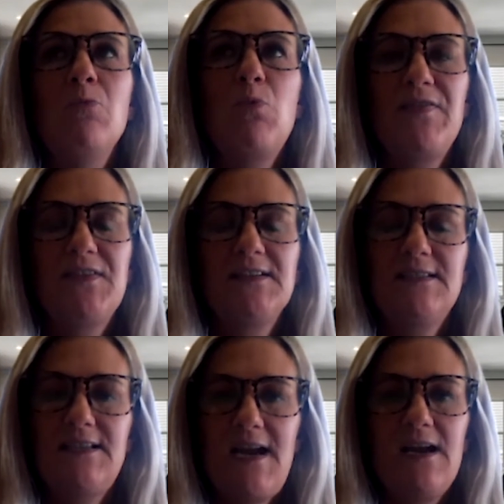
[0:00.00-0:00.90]
with the
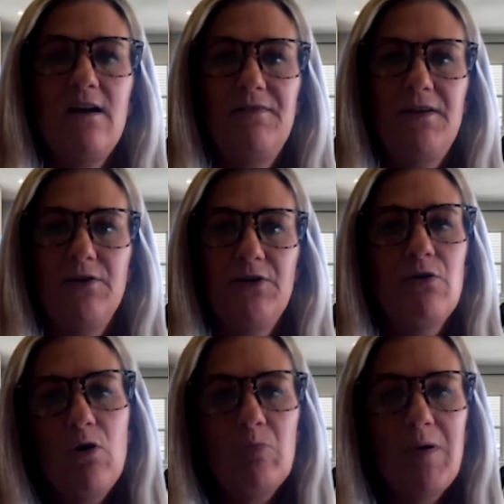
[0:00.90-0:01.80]
state of their
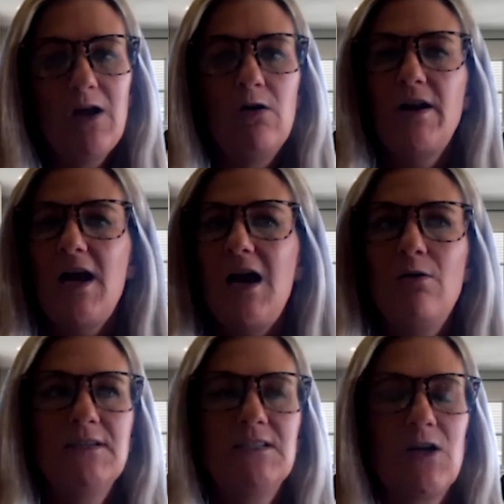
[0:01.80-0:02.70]
new home build,
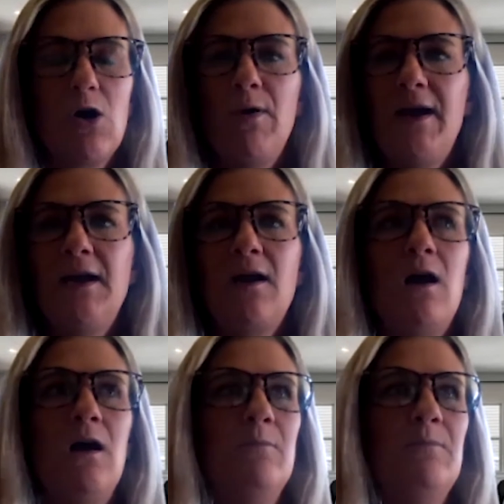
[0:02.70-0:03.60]
how it's going
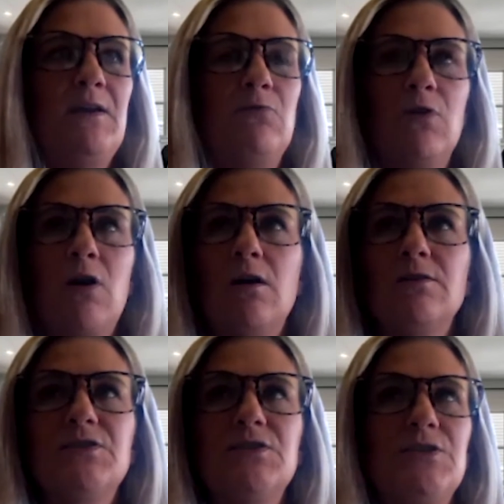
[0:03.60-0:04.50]
in
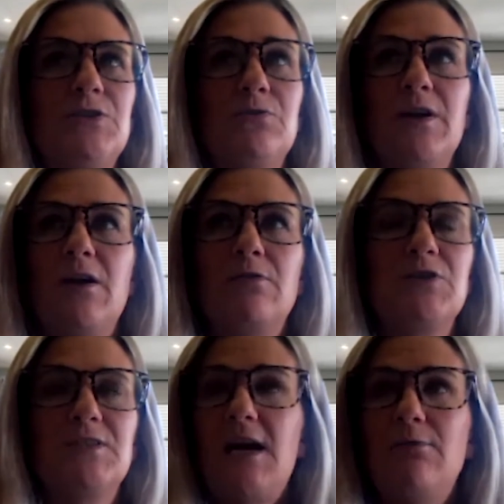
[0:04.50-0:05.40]
regards to,
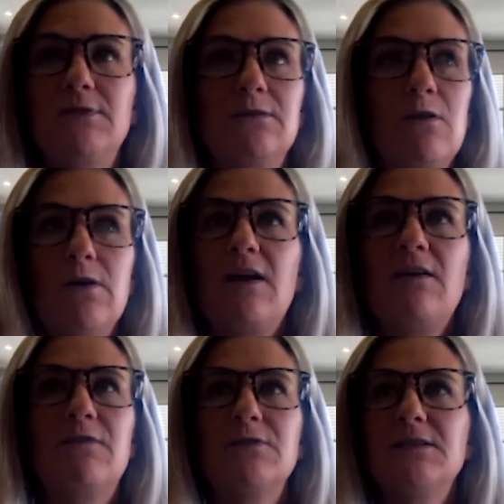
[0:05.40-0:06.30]
just how it's
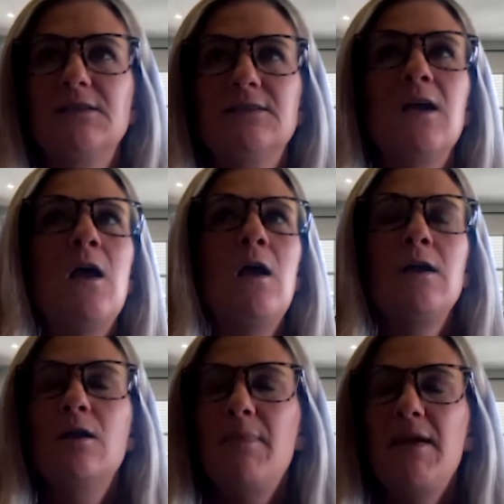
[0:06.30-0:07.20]
looking versus,
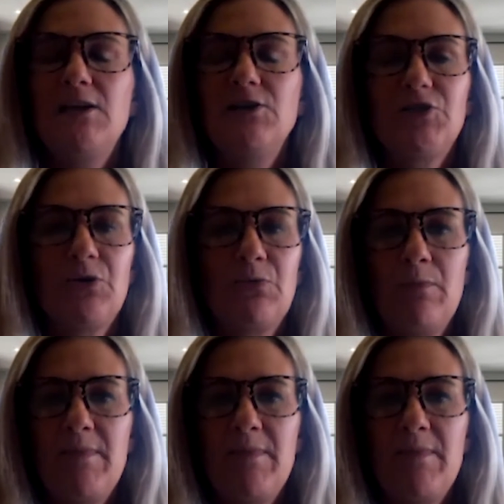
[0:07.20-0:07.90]
making sure we're